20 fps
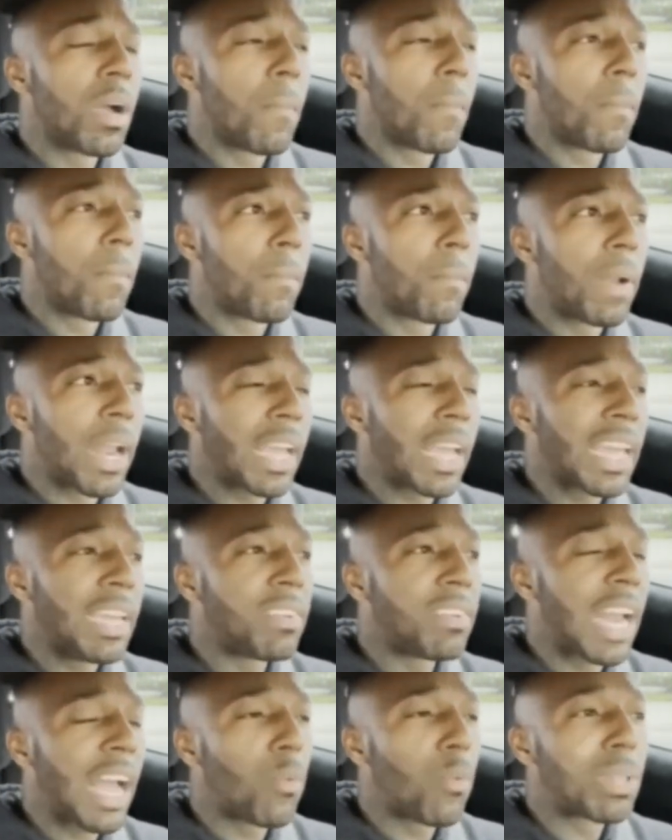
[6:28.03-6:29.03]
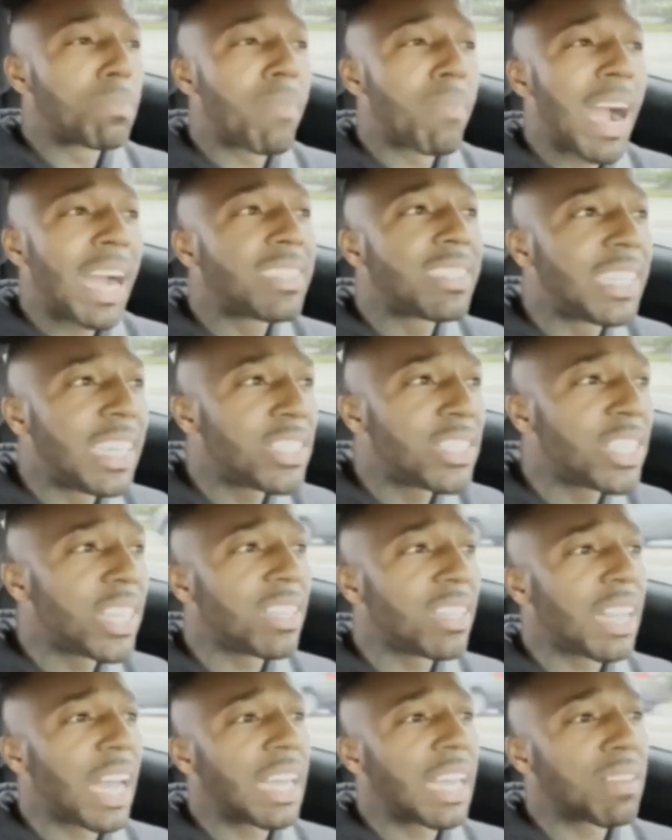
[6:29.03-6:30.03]
like even like with my
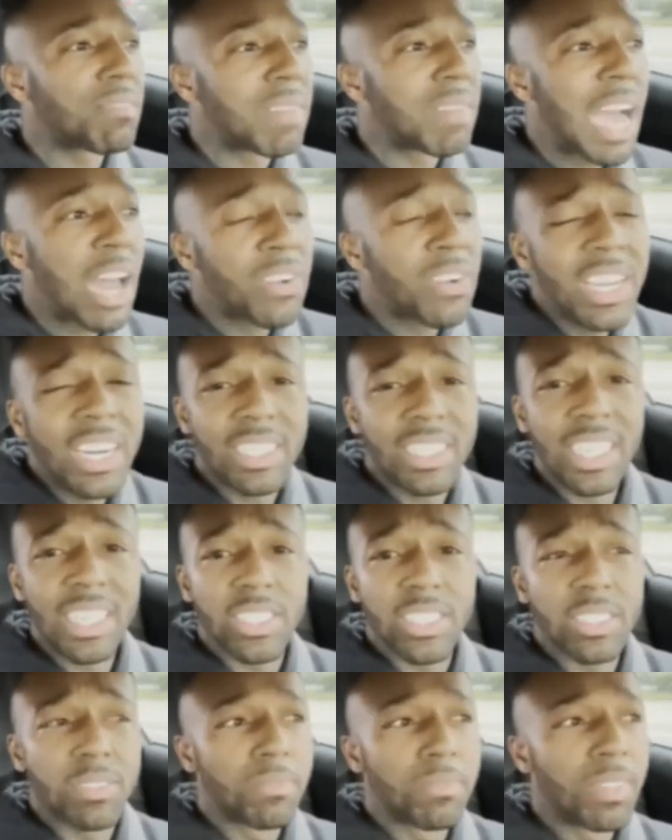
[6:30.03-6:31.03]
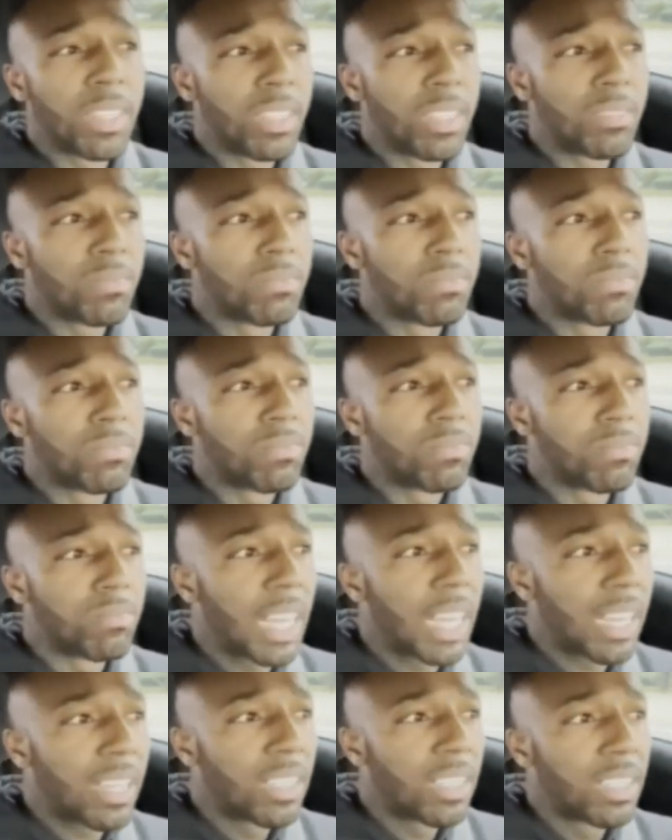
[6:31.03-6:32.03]
teaching, like I don't need to teach.
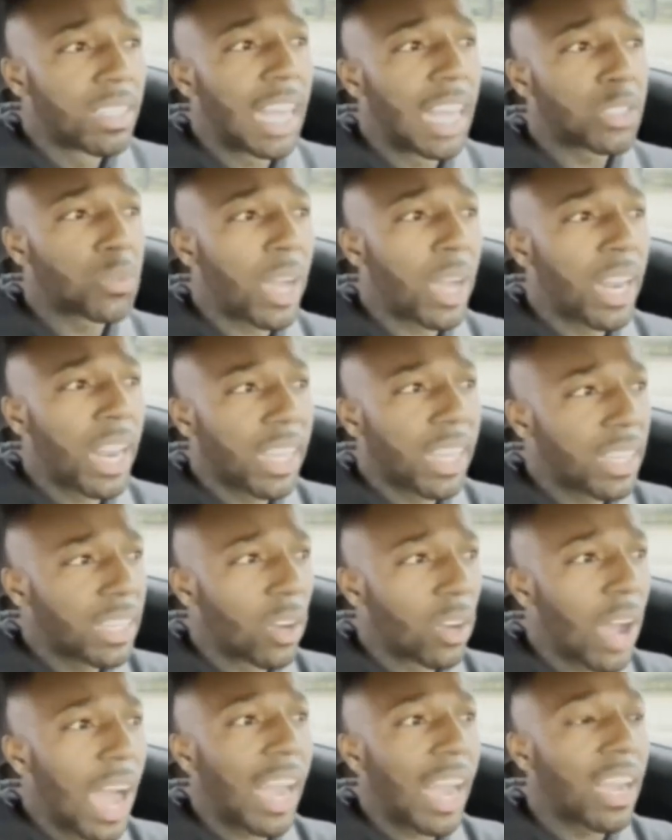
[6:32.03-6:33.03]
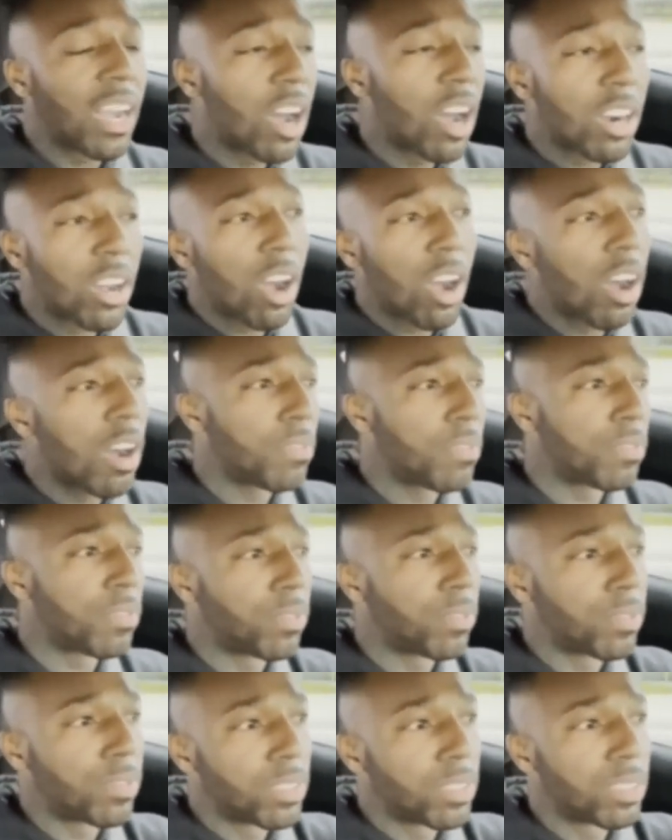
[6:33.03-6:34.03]
That's why, like, you know, I cut off
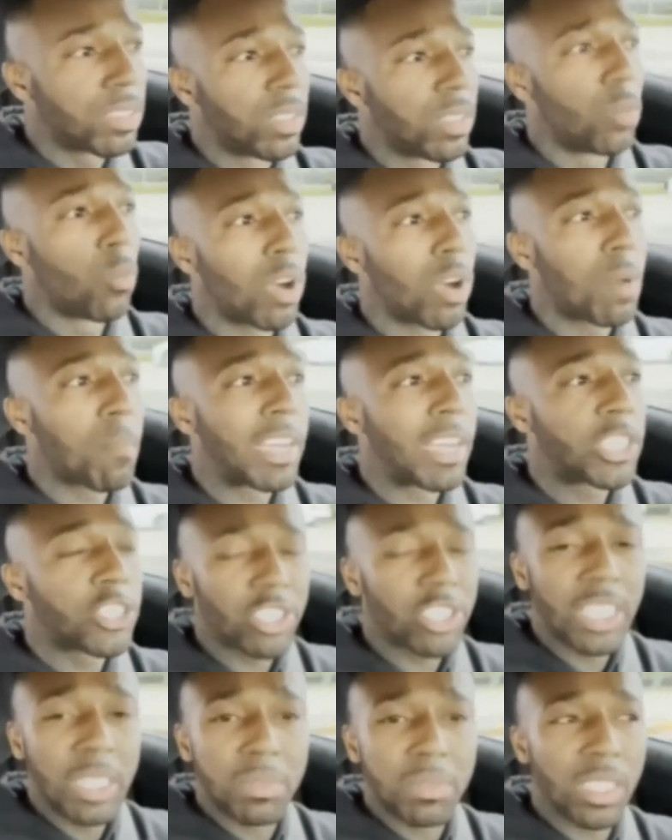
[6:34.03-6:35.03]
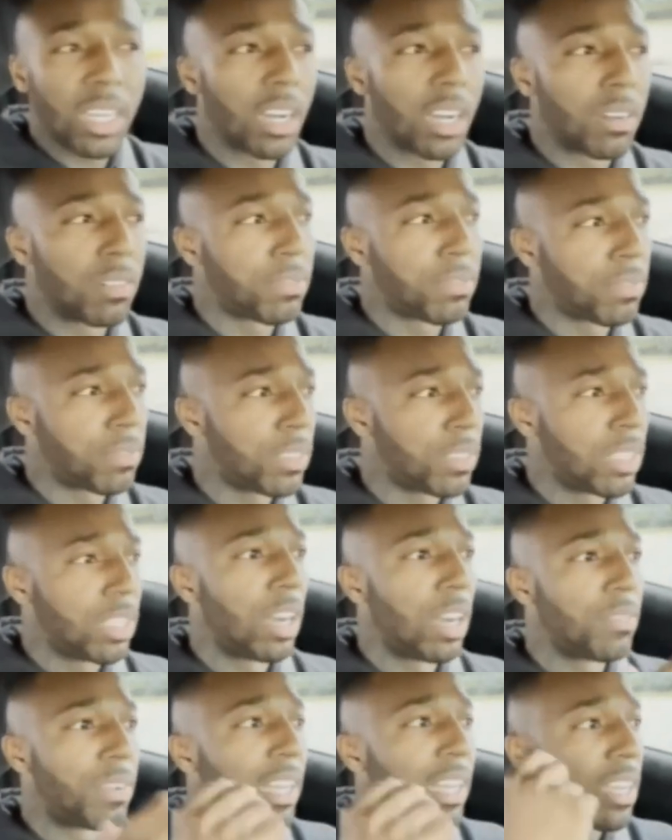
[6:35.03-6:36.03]
one of my streams of
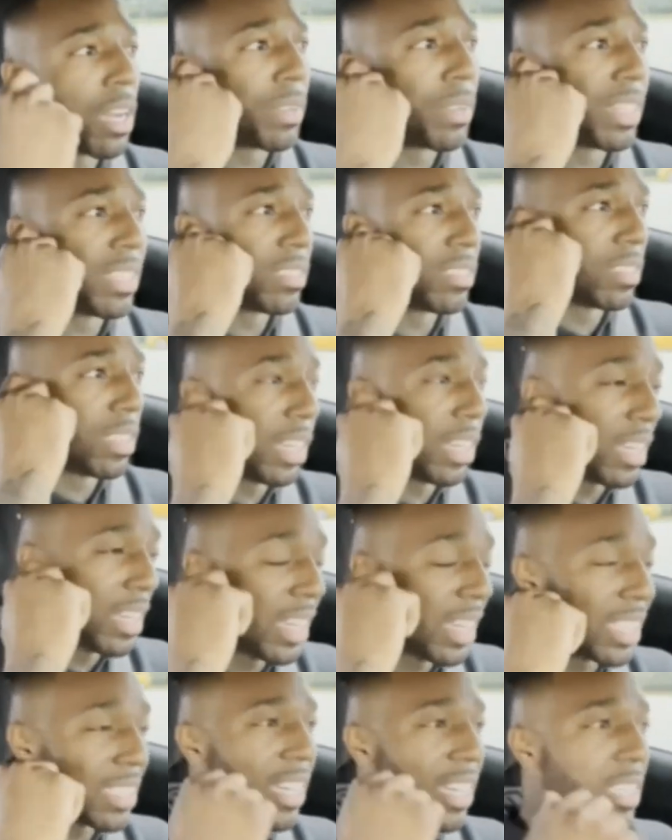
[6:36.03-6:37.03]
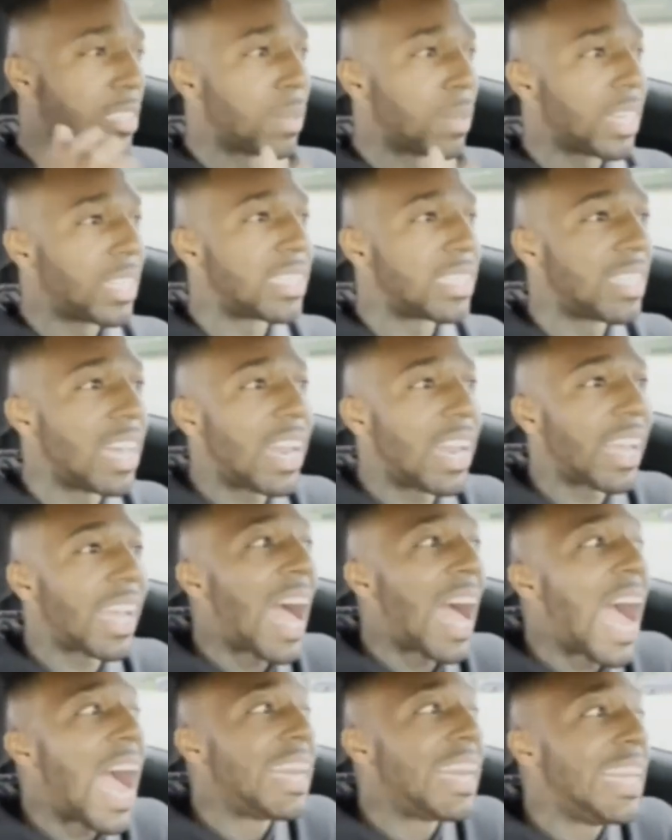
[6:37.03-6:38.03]
income in a sense, because it's not like
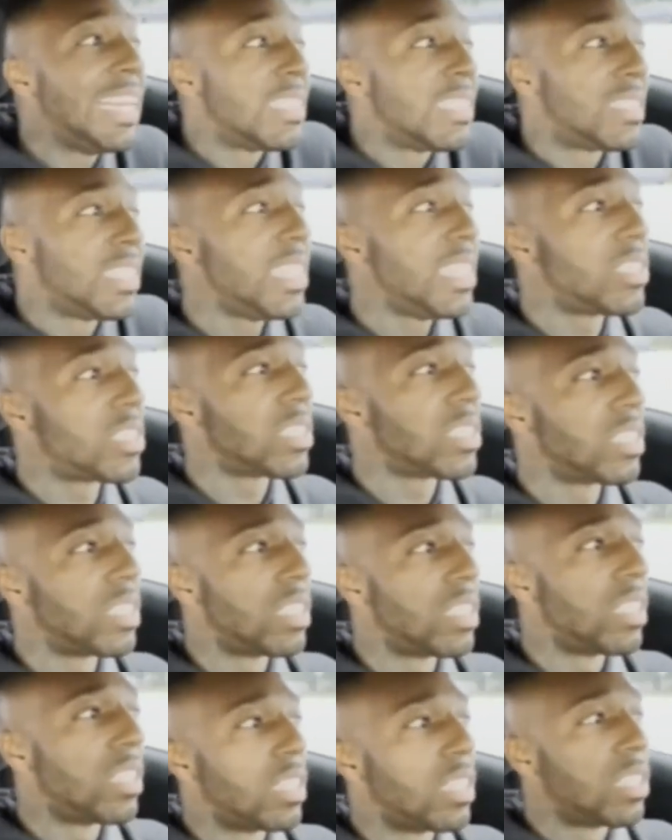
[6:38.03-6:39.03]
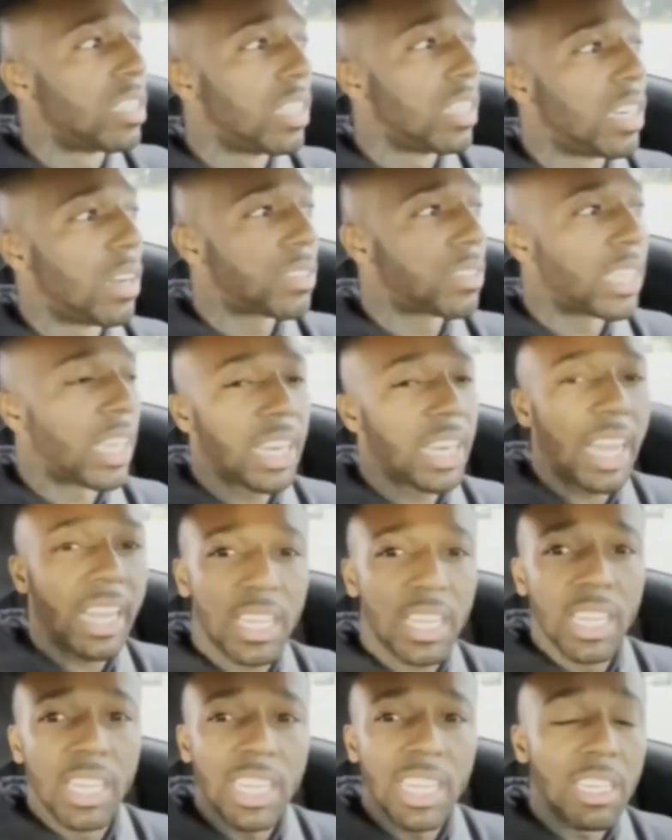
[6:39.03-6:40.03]
I need to teach. You know what I'm saying? Like
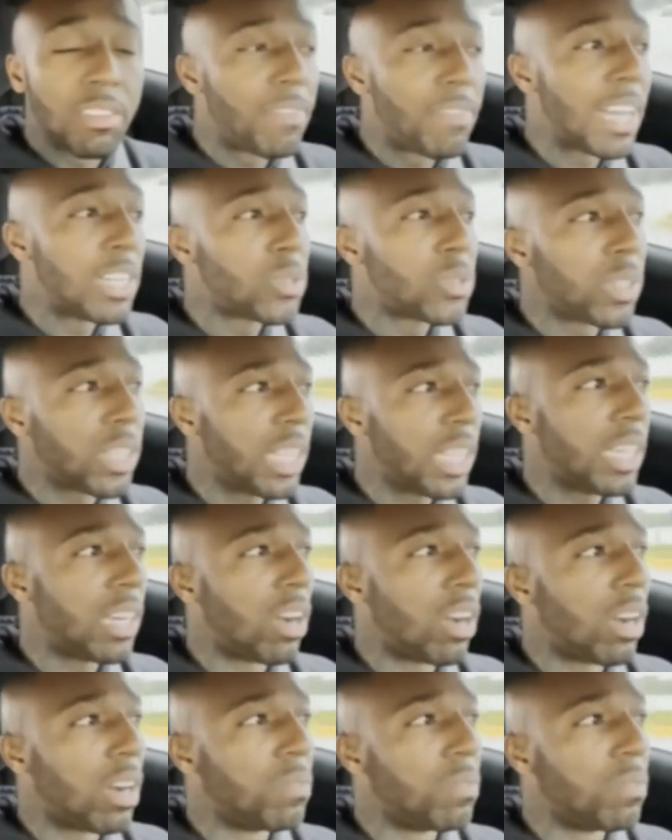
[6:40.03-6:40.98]
eventually, you're